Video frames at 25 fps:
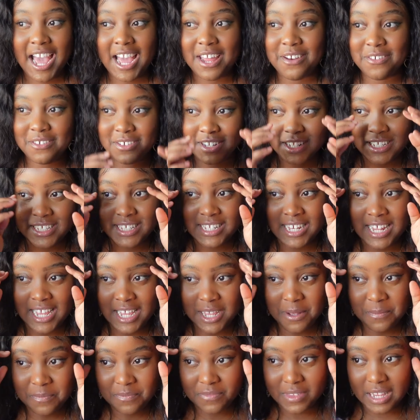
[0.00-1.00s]
And
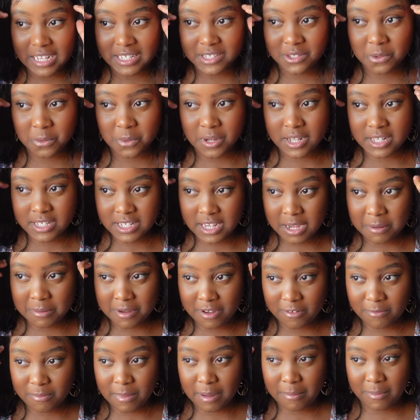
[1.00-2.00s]
honestly, as the words come
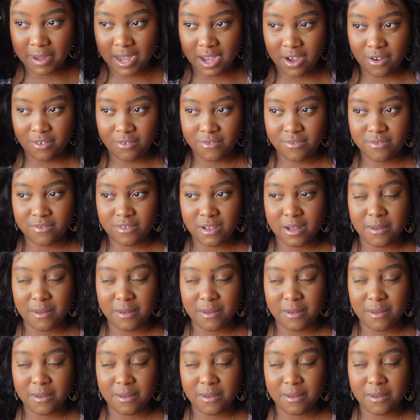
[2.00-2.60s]
out of my mouth,